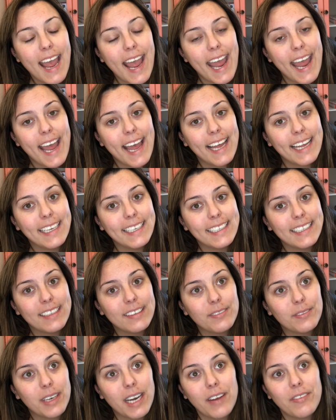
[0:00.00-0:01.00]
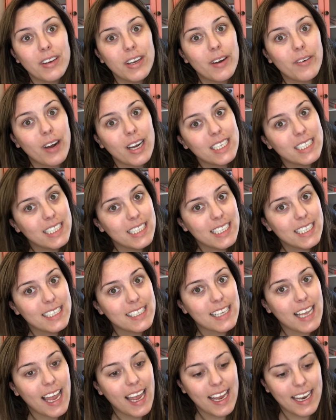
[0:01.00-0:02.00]
and whenever you're watching
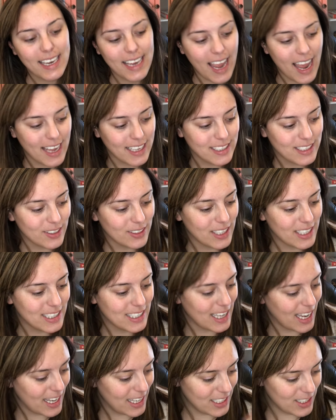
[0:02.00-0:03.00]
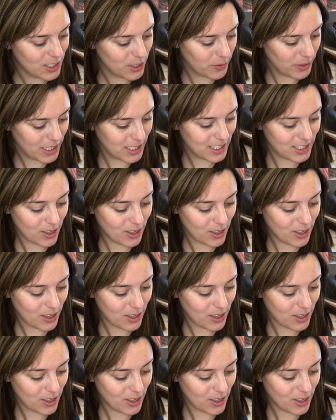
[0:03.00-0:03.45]
this, and yeah, so let's get into it.